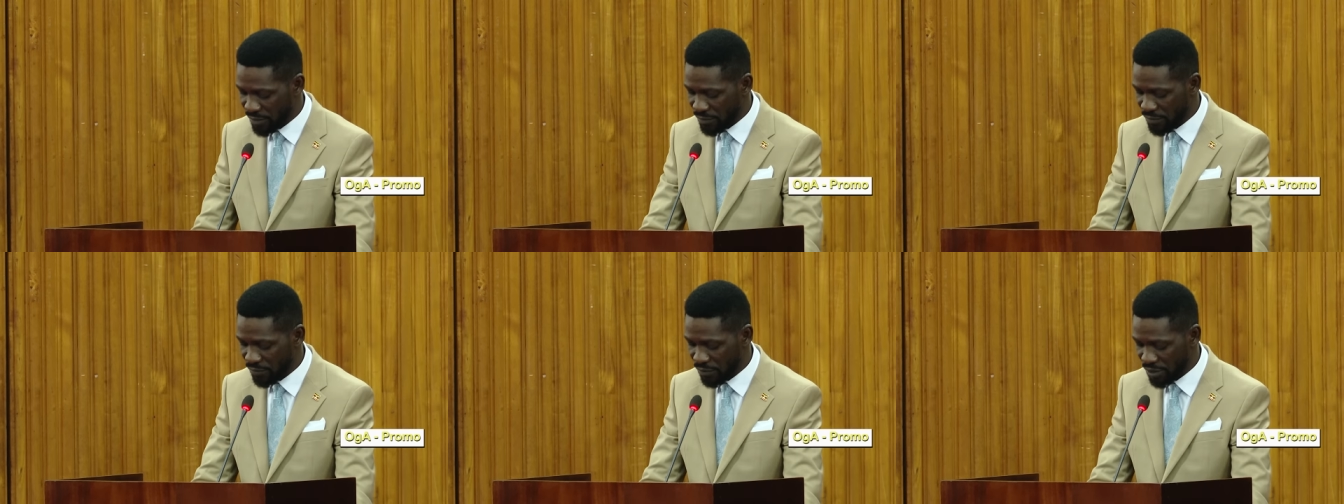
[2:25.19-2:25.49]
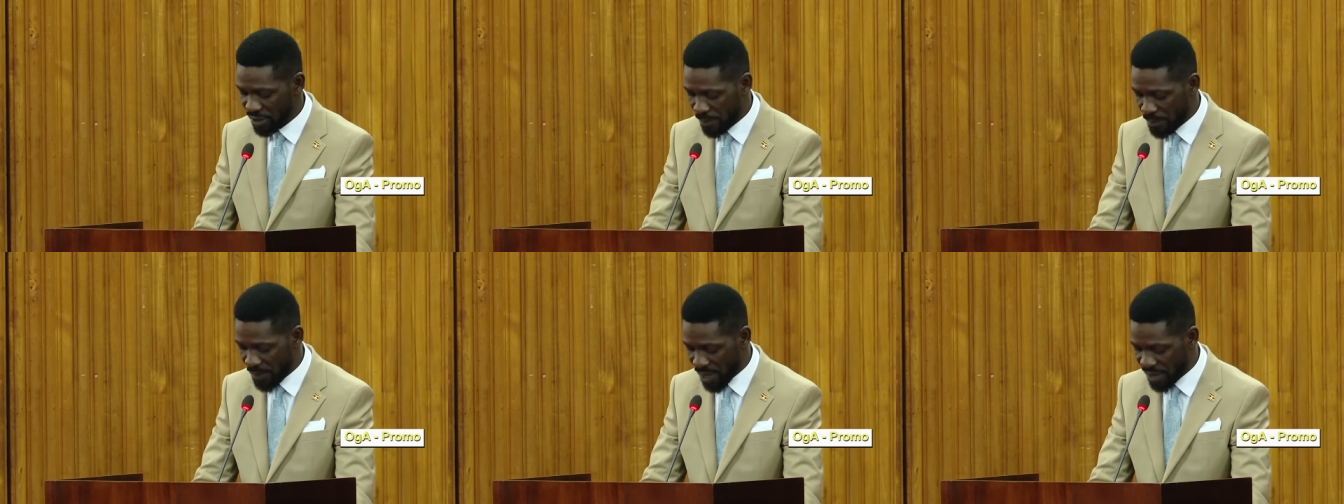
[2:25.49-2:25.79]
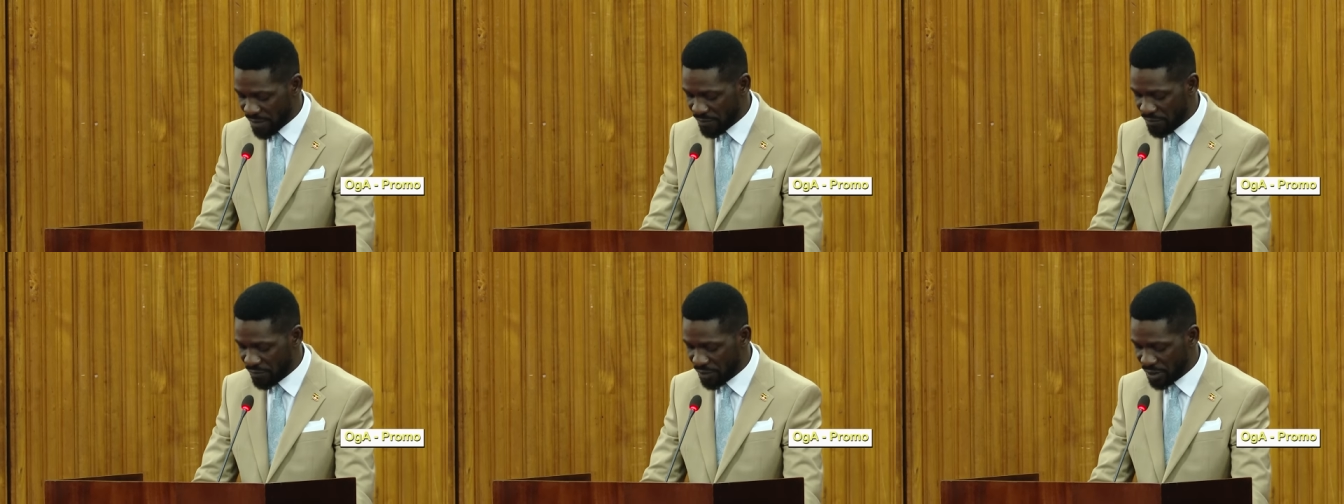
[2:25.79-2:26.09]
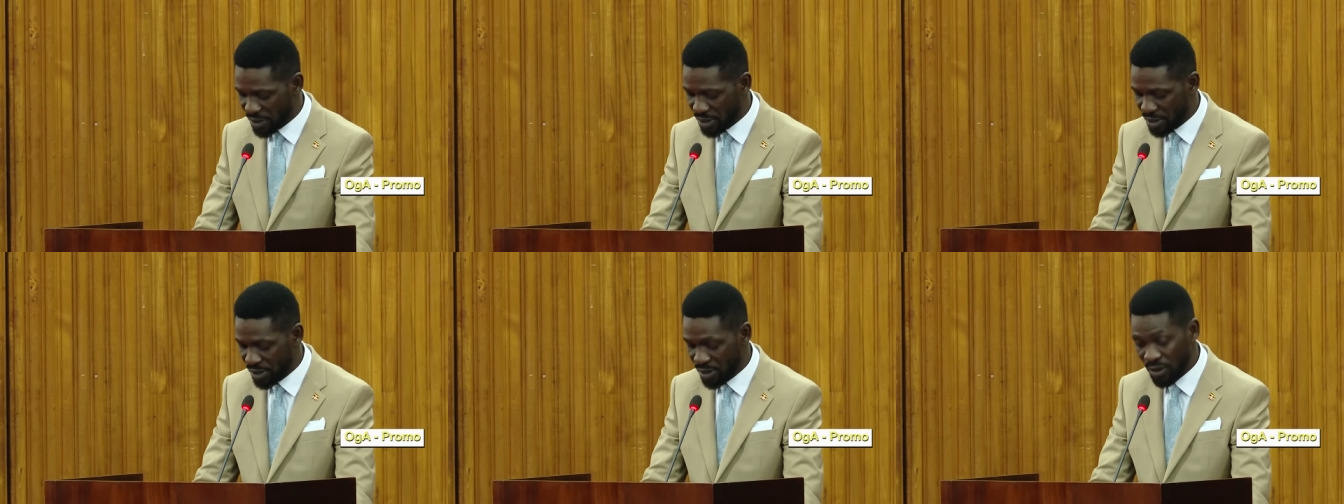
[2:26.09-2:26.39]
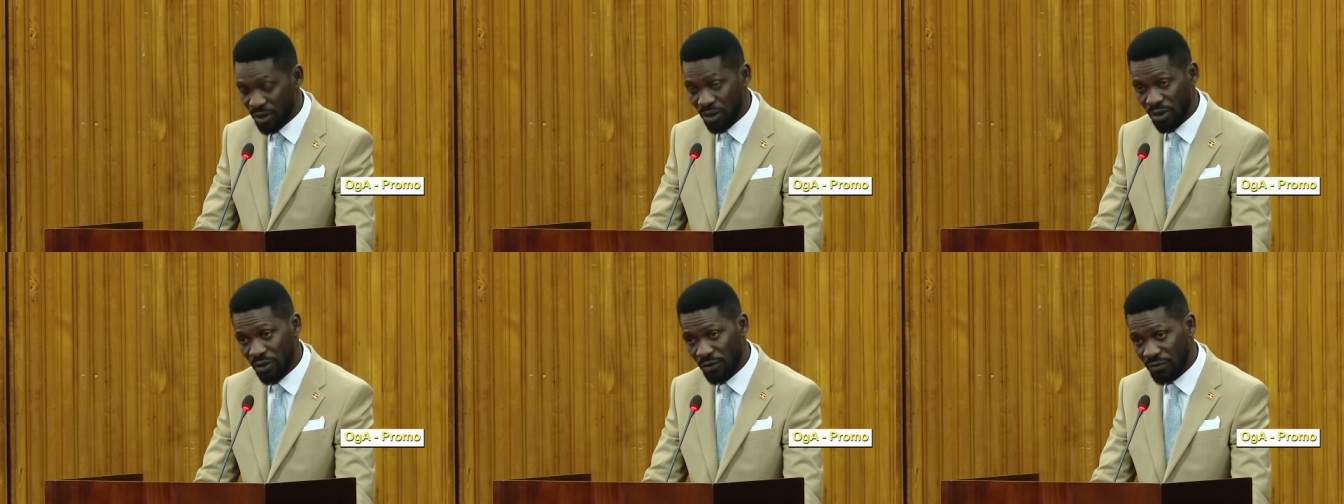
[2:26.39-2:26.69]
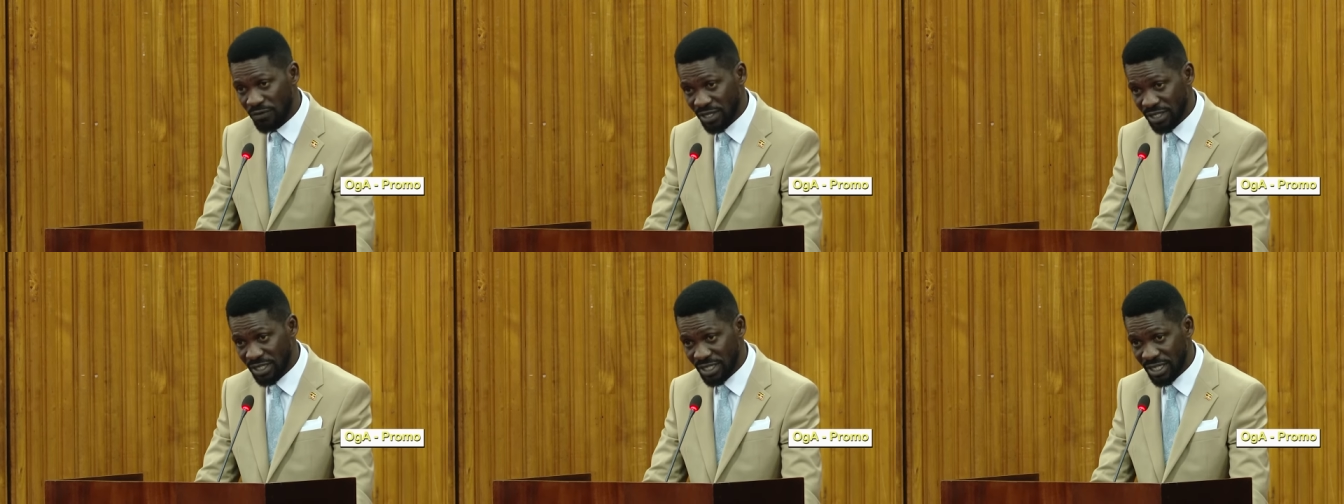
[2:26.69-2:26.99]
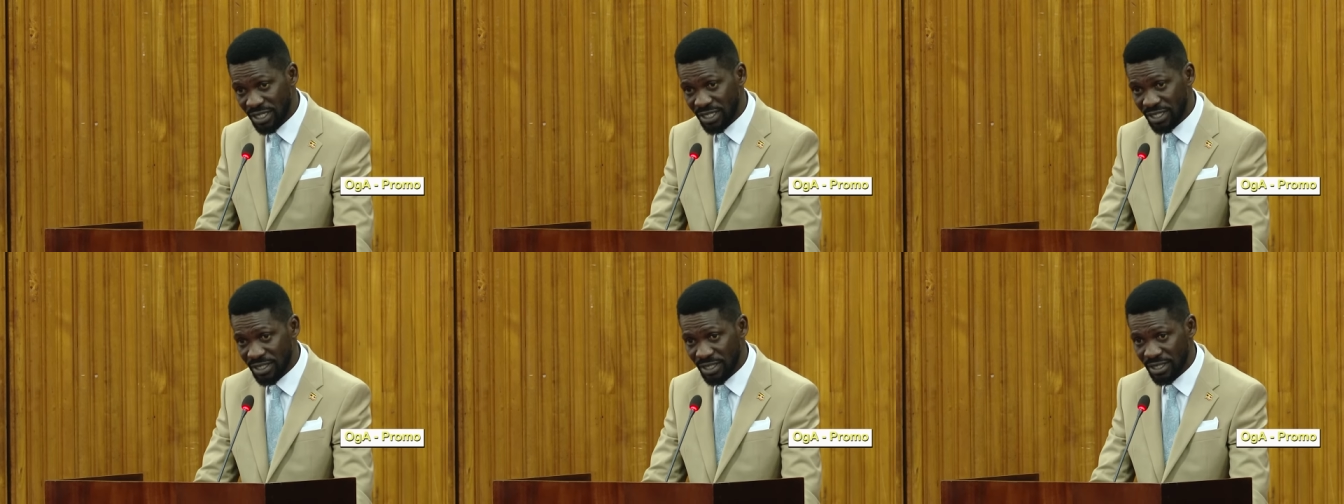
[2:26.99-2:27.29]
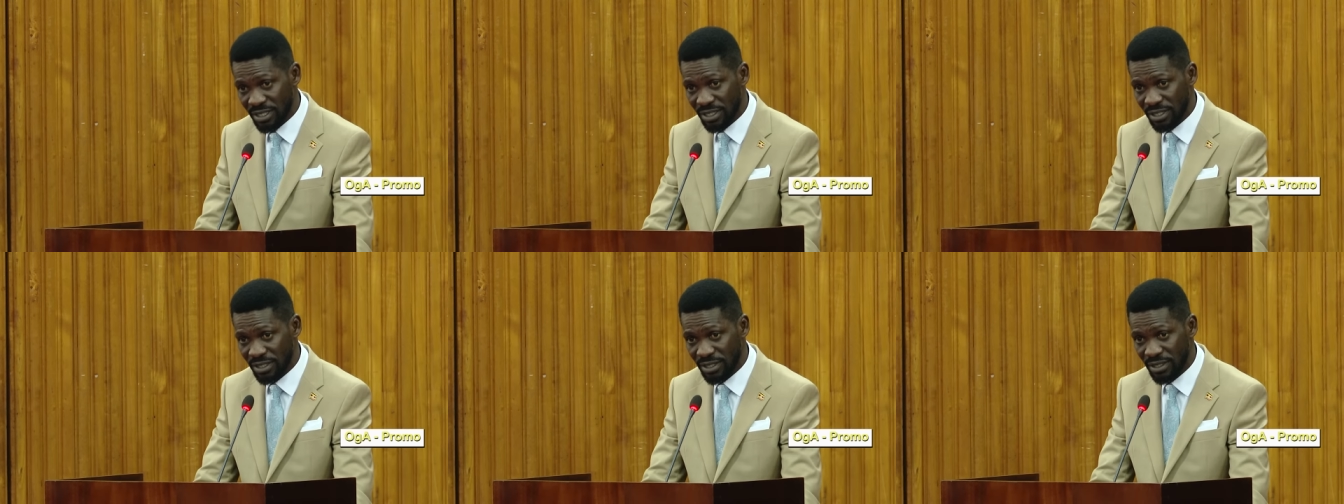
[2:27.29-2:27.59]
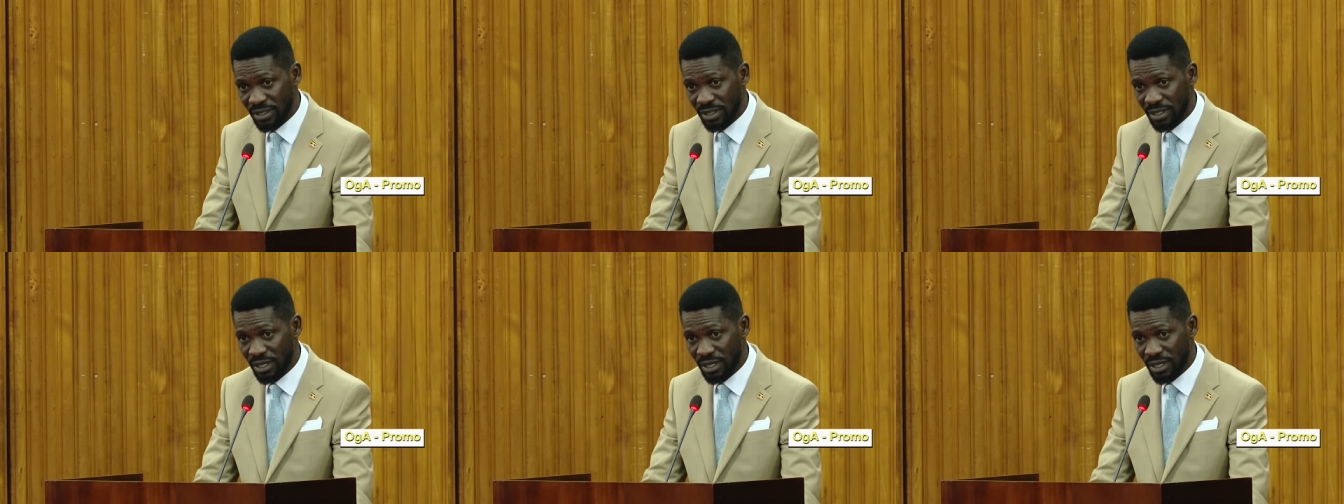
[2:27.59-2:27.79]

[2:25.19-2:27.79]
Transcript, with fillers: for the benefit of the citizens